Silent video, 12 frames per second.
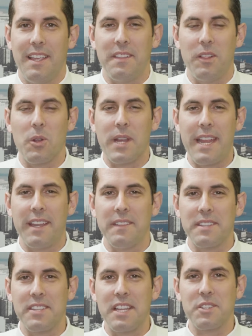It's located in
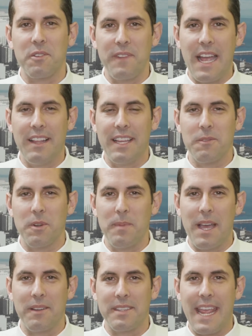the Central Valley. We're
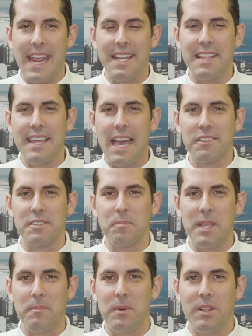about 80,000
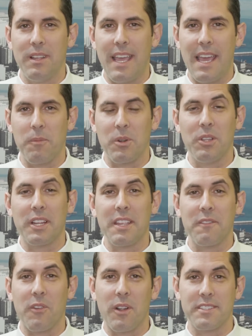people and we're
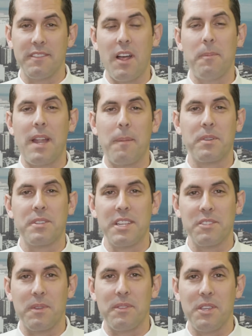looking for development
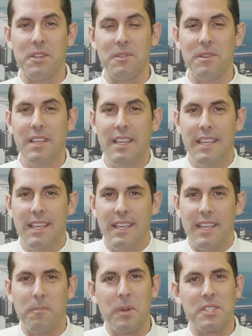opportunities with you.
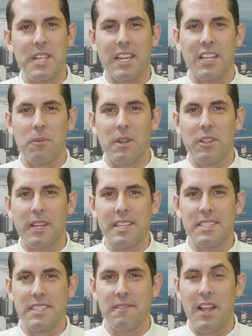In particular, we're looking
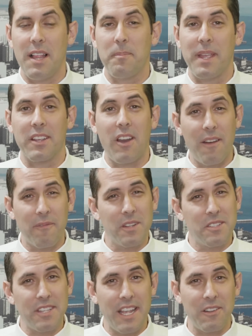to develop a
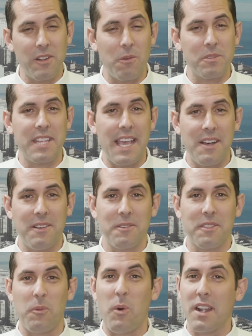conference center and hotel
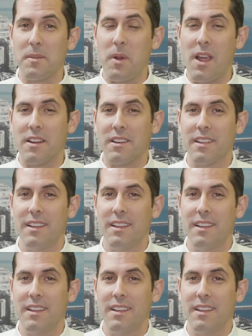with a water park,